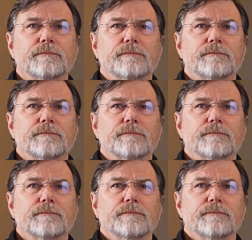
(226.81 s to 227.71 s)

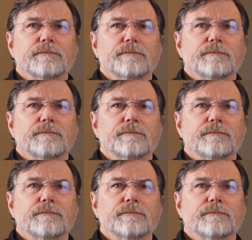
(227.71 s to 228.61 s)

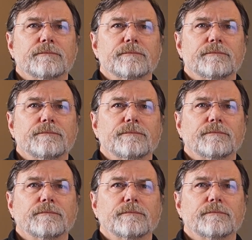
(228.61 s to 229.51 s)

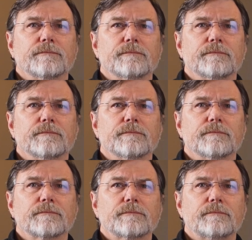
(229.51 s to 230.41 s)

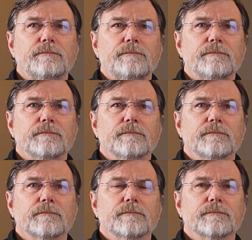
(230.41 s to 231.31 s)

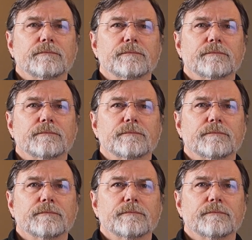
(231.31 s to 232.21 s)

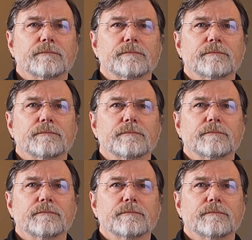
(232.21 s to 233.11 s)

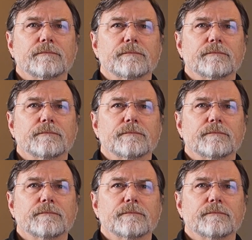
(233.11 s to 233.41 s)
(not speaking)